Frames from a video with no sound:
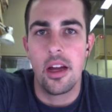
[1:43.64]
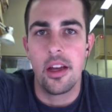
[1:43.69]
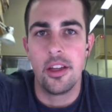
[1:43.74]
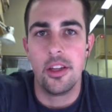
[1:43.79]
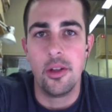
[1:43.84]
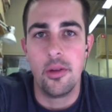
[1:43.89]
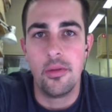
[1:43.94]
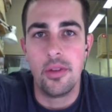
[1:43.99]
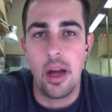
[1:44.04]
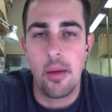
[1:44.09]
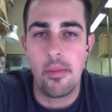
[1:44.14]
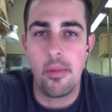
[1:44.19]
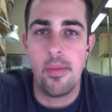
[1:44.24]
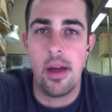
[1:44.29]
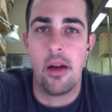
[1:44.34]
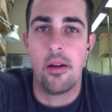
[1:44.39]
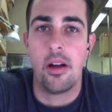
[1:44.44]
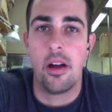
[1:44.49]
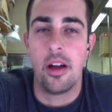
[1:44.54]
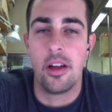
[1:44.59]
you dump them
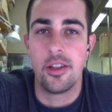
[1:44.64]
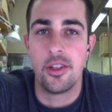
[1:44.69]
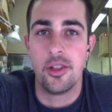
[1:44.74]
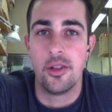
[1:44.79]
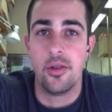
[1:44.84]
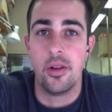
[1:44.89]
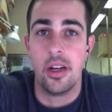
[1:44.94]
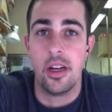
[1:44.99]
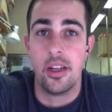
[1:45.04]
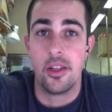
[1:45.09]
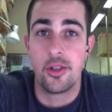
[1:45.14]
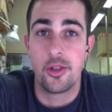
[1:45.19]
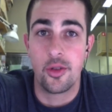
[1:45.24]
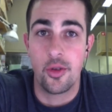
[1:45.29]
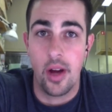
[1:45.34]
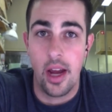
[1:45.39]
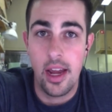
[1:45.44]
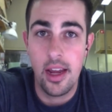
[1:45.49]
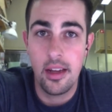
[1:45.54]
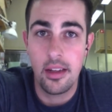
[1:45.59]
out onto a
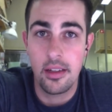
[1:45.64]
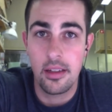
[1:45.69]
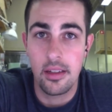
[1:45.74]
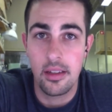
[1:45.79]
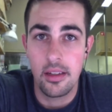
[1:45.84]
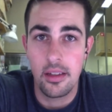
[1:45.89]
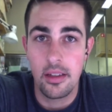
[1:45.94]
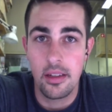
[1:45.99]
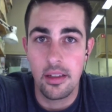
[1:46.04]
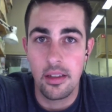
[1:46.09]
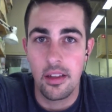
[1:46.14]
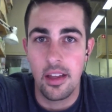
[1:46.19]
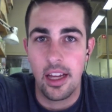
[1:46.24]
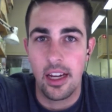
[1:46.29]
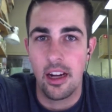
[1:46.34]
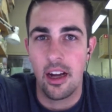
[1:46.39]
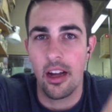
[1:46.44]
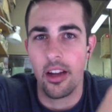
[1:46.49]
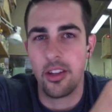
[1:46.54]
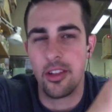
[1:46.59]
tray,
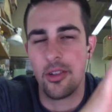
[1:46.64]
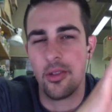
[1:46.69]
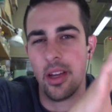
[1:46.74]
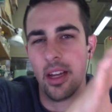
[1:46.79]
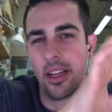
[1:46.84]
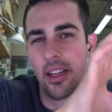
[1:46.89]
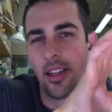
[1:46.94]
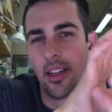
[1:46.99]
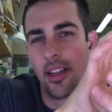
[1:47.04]
onto a